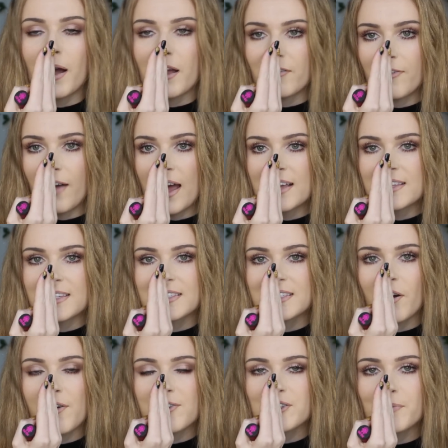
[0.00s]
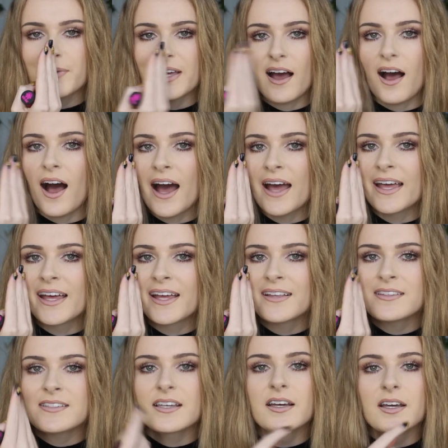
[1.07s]
my face is going to be high
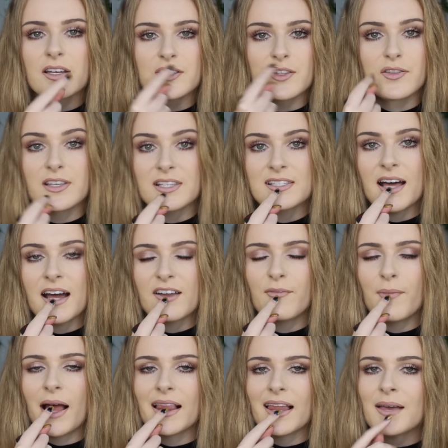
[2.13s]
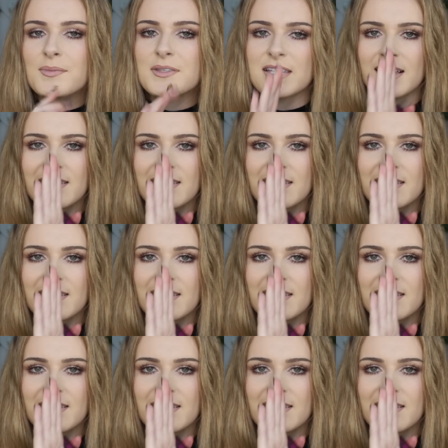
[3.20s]
end so this side of my lips,